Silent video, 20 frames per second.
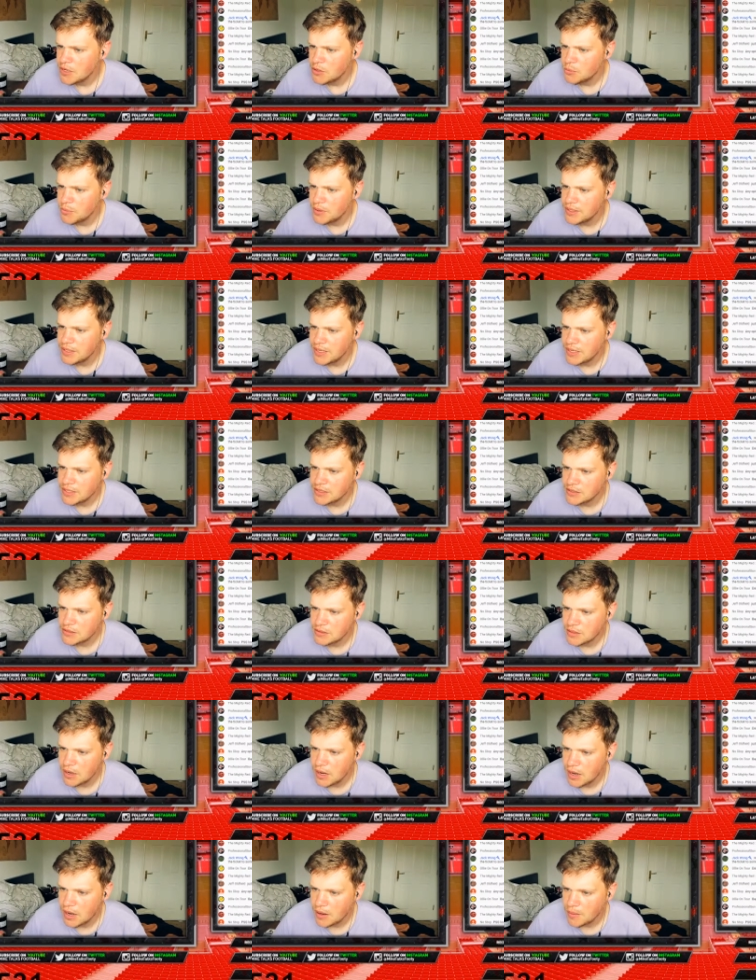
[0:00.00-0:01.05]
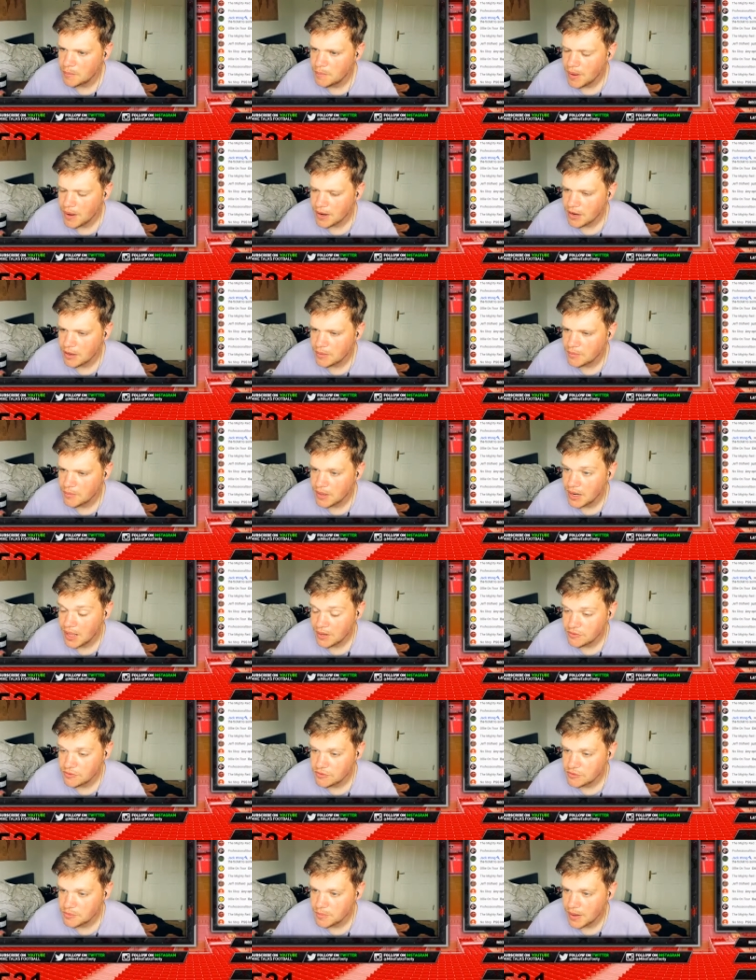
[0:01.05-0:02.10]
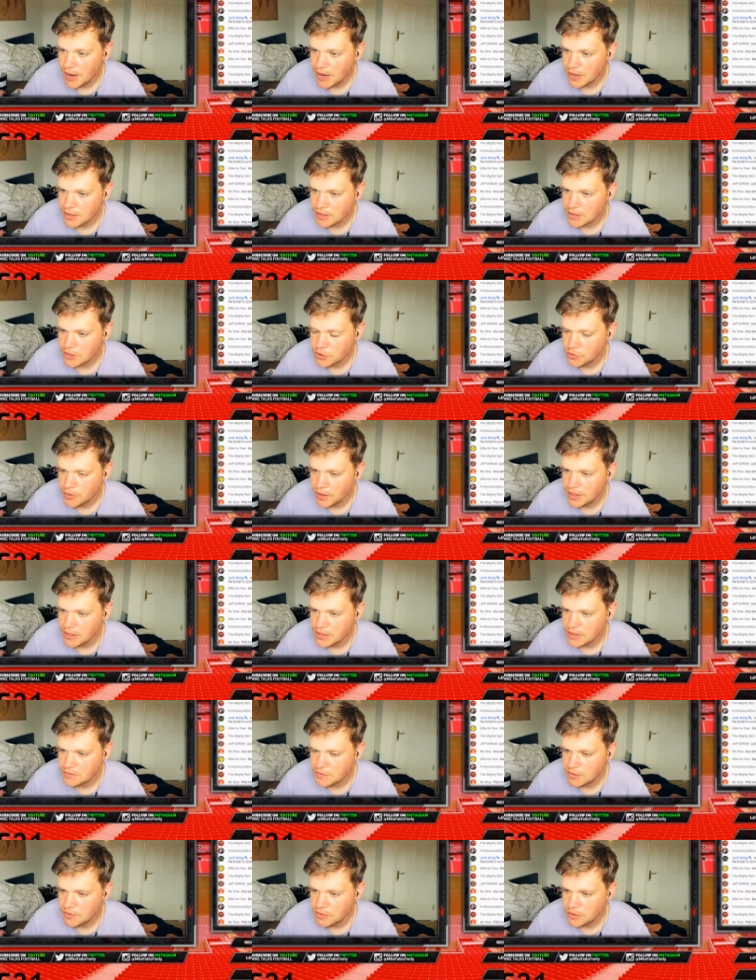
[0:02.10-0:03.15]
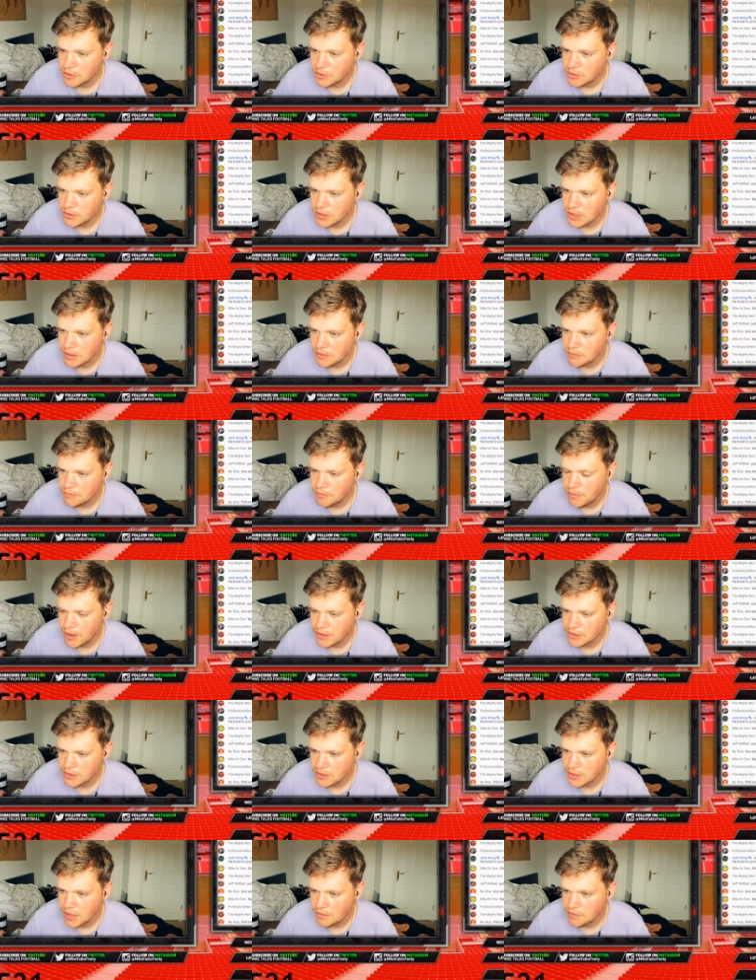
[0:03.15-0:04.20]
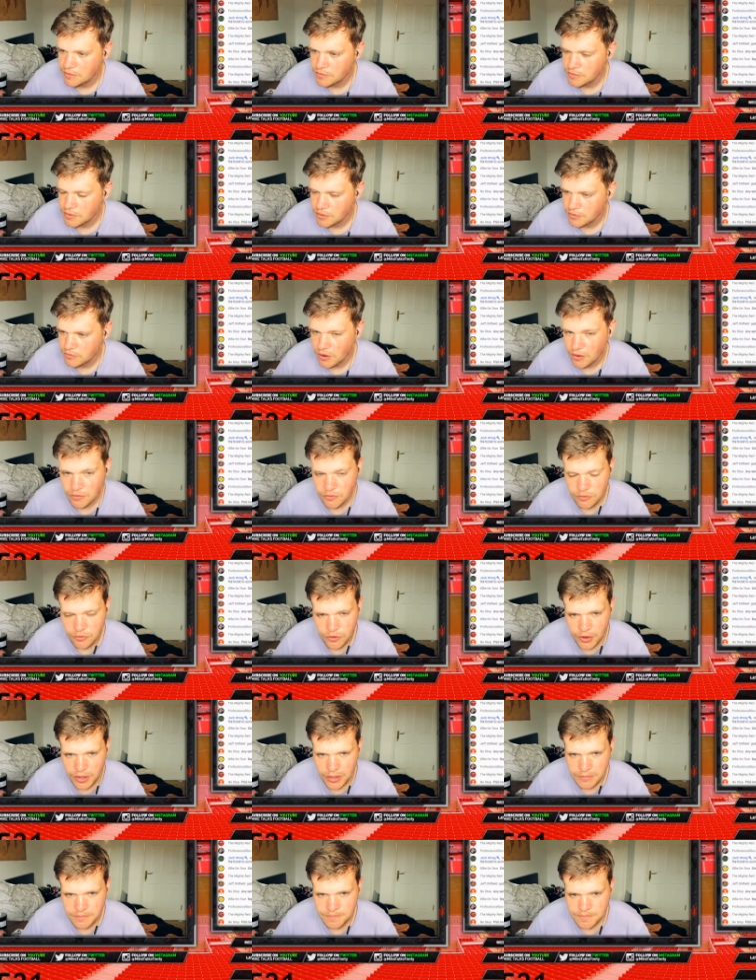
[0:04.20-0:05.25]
We need backup left back, creative midfielder, and better cover for the front three.